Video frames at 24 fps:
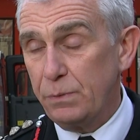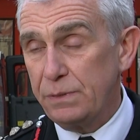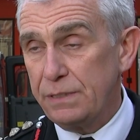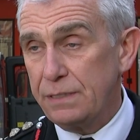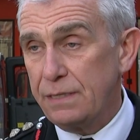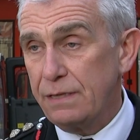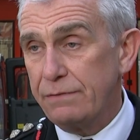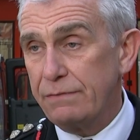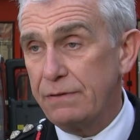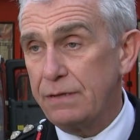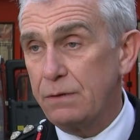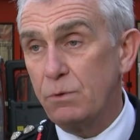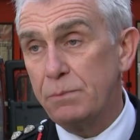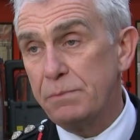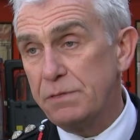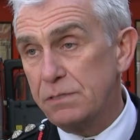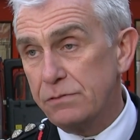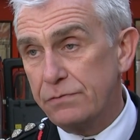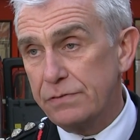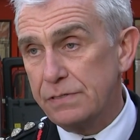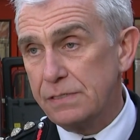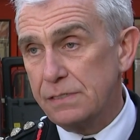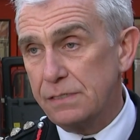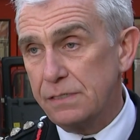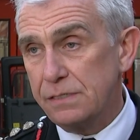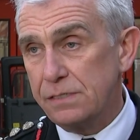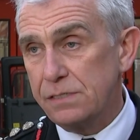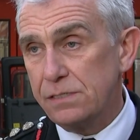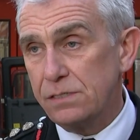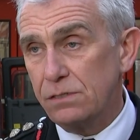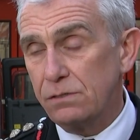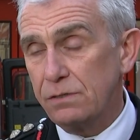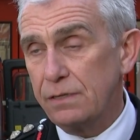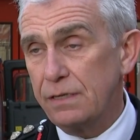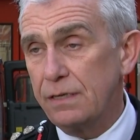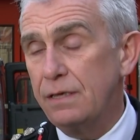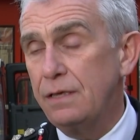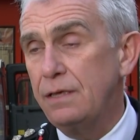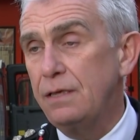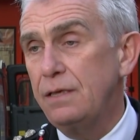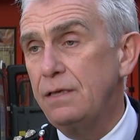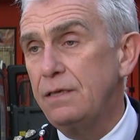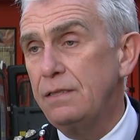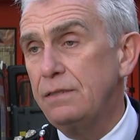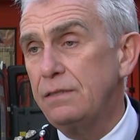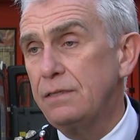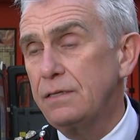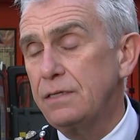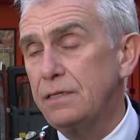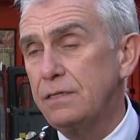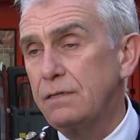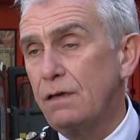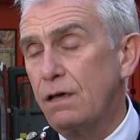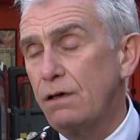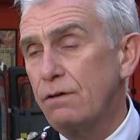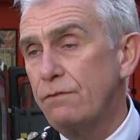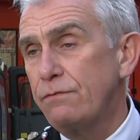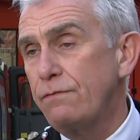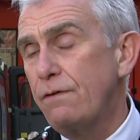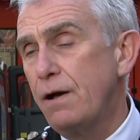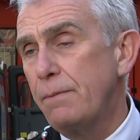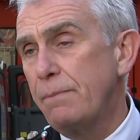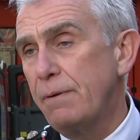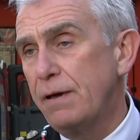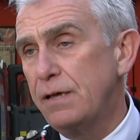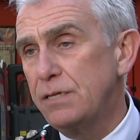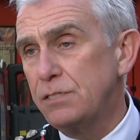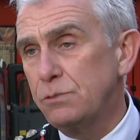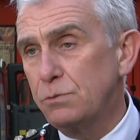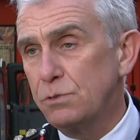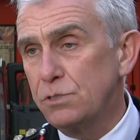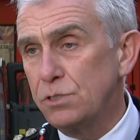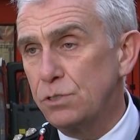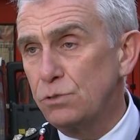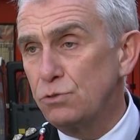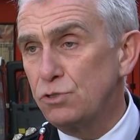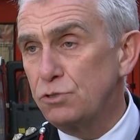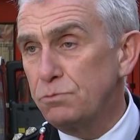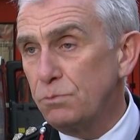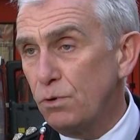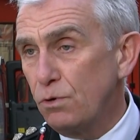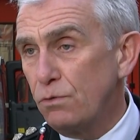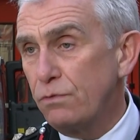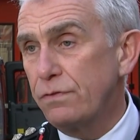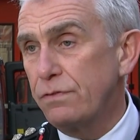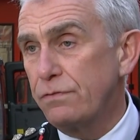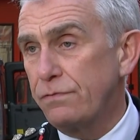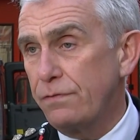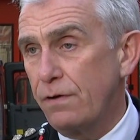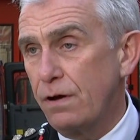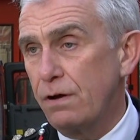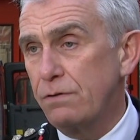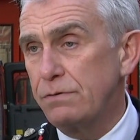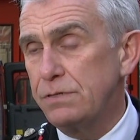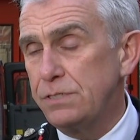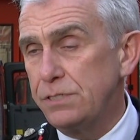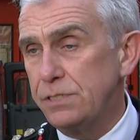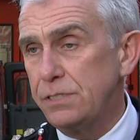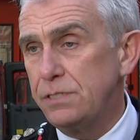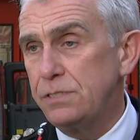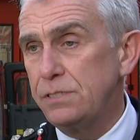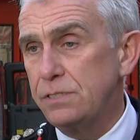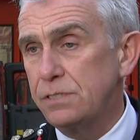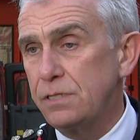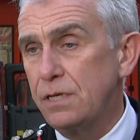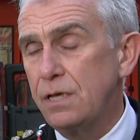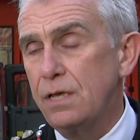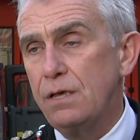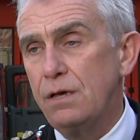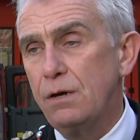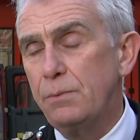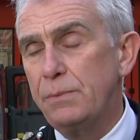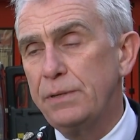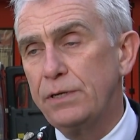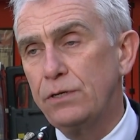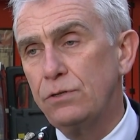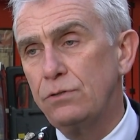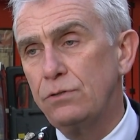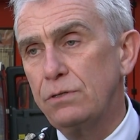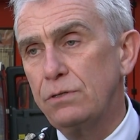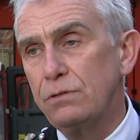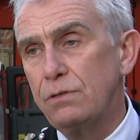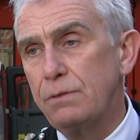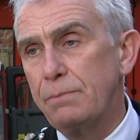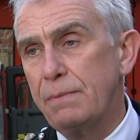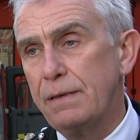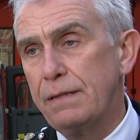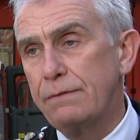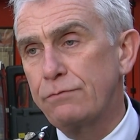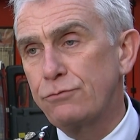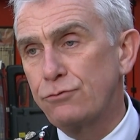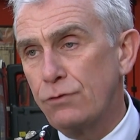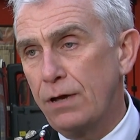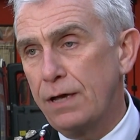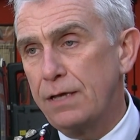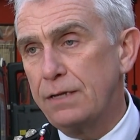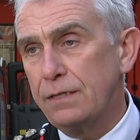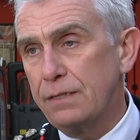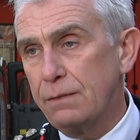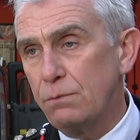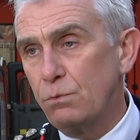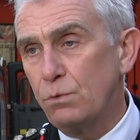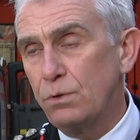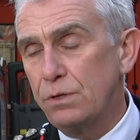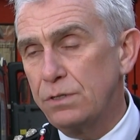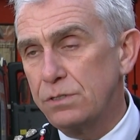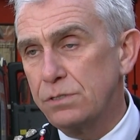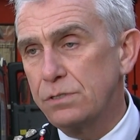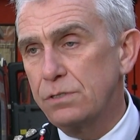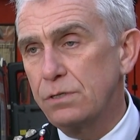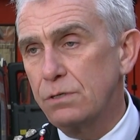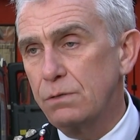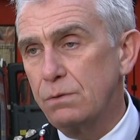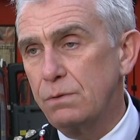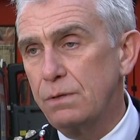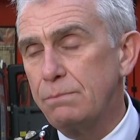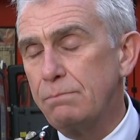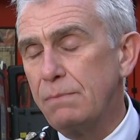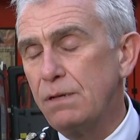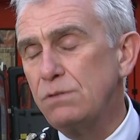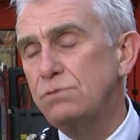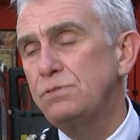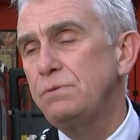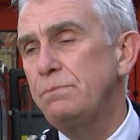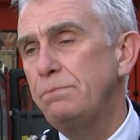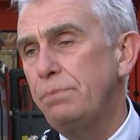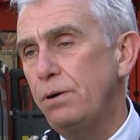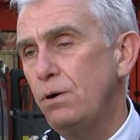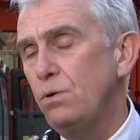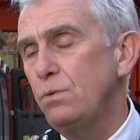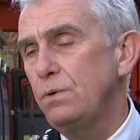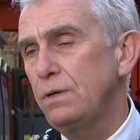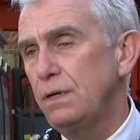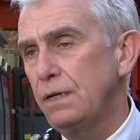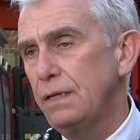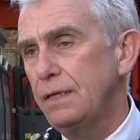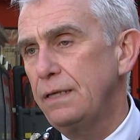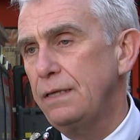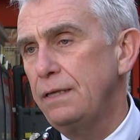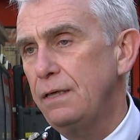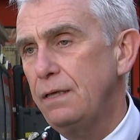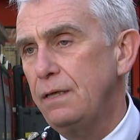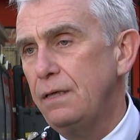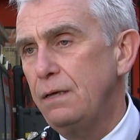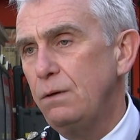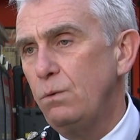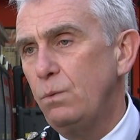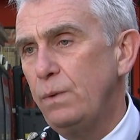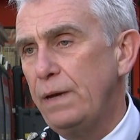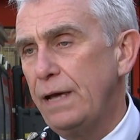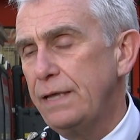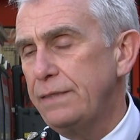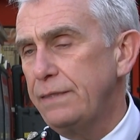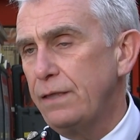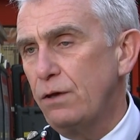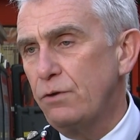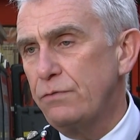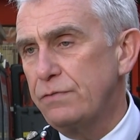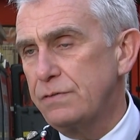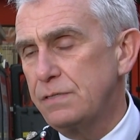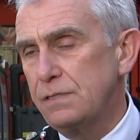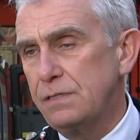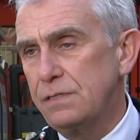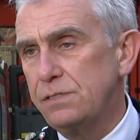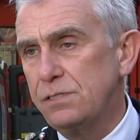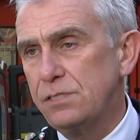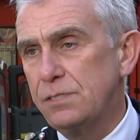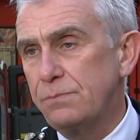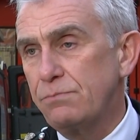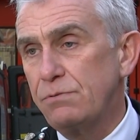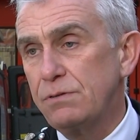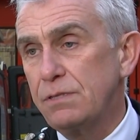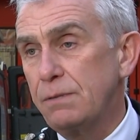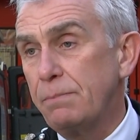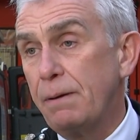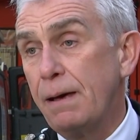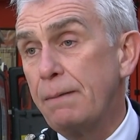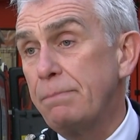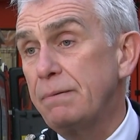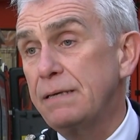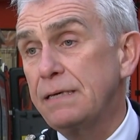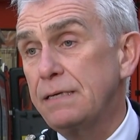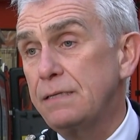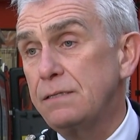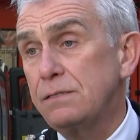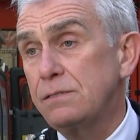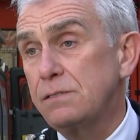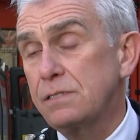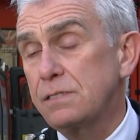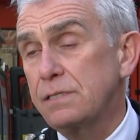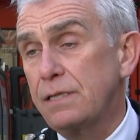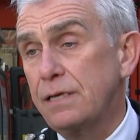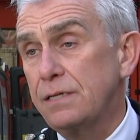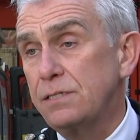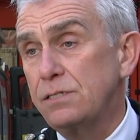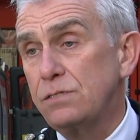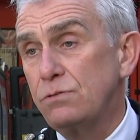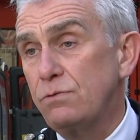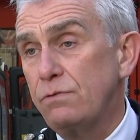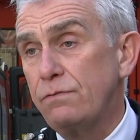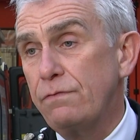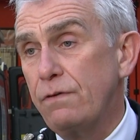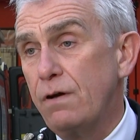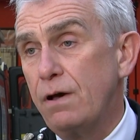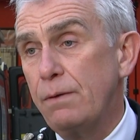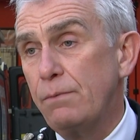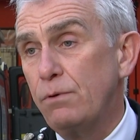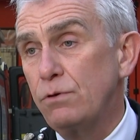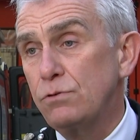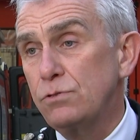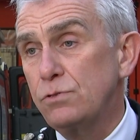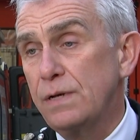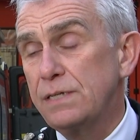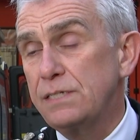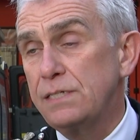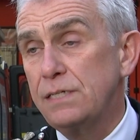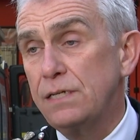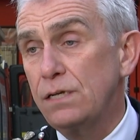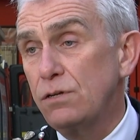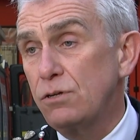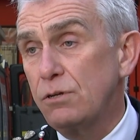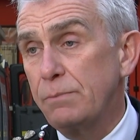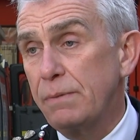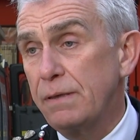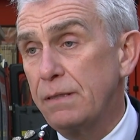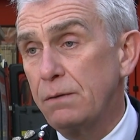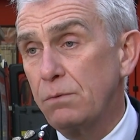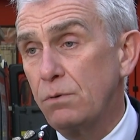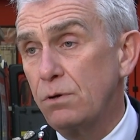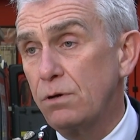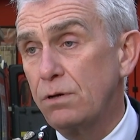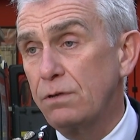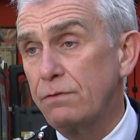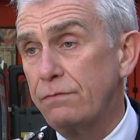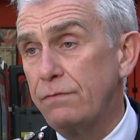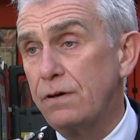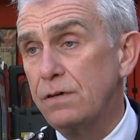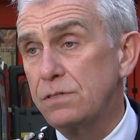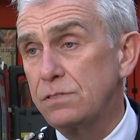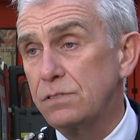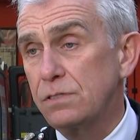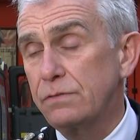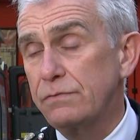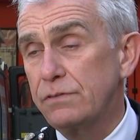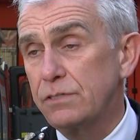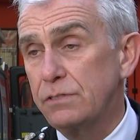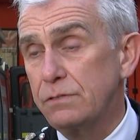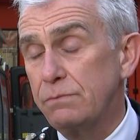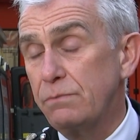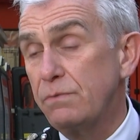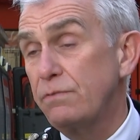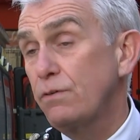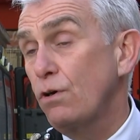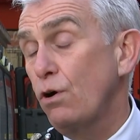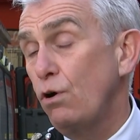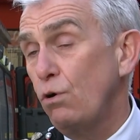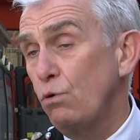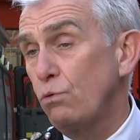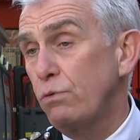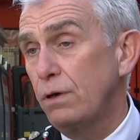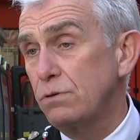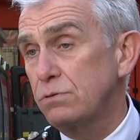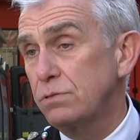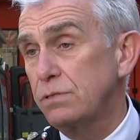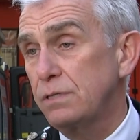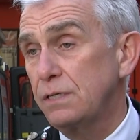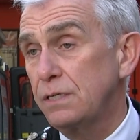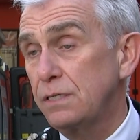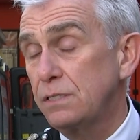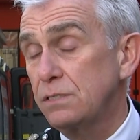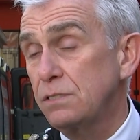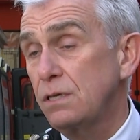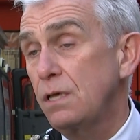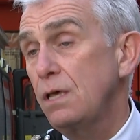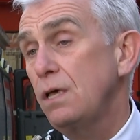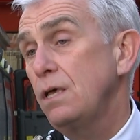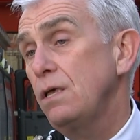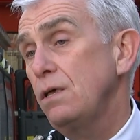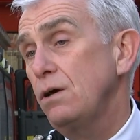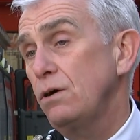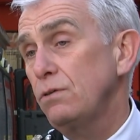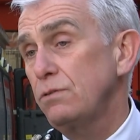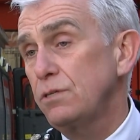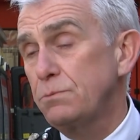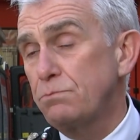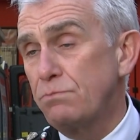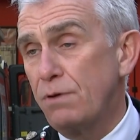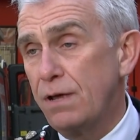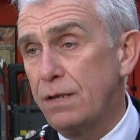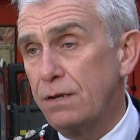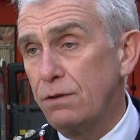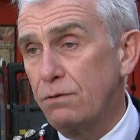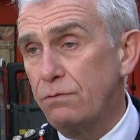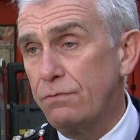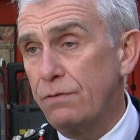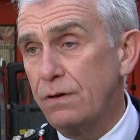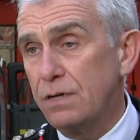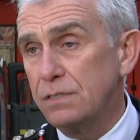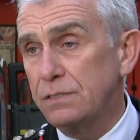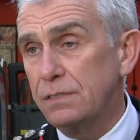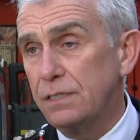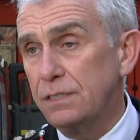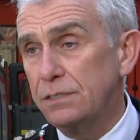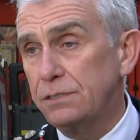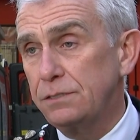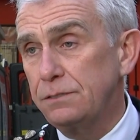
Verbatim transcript: We didn't have any women's facilities on it, the uh, fire bays were too small for the fire engines, and we do the amount of training we wanted to do. And most importantly, we had no facilities to bring the public into the station to invite them on to actually learn about the work of the fire service. And we've got all those things on this brand new fire fire